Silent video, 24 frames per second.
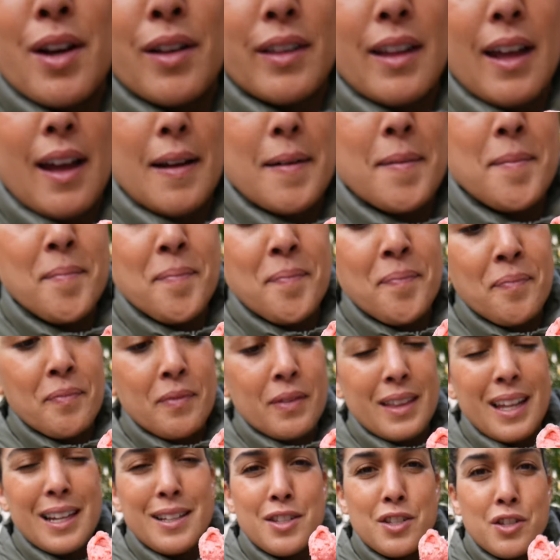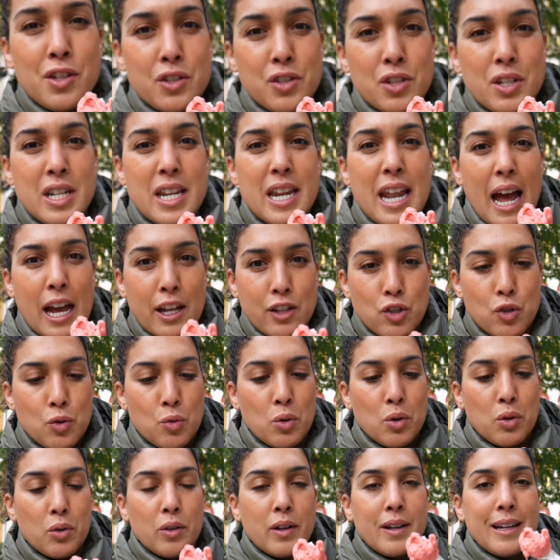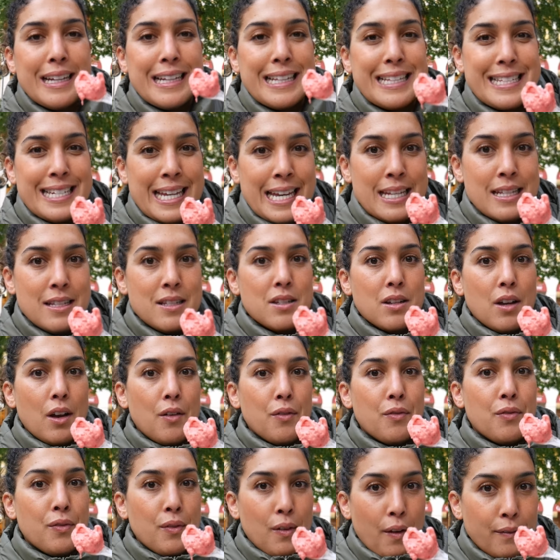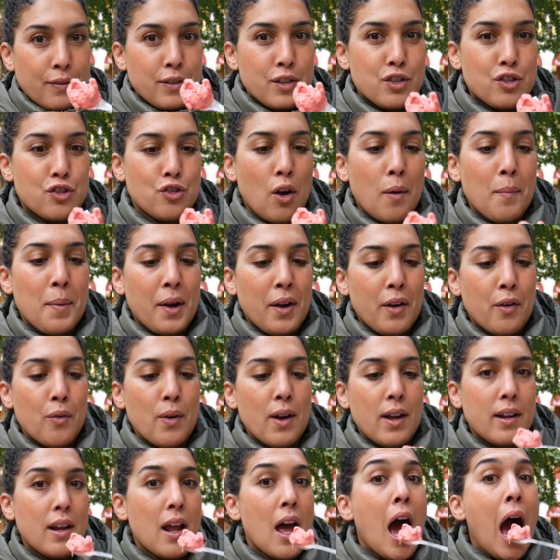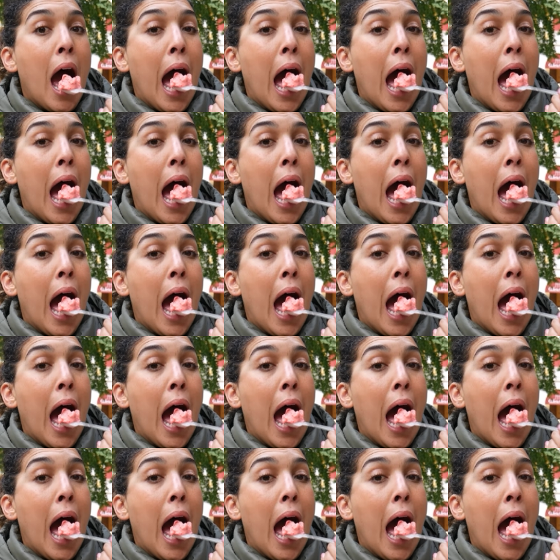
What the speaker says: on that. That's such a natural tint of the strawberry red.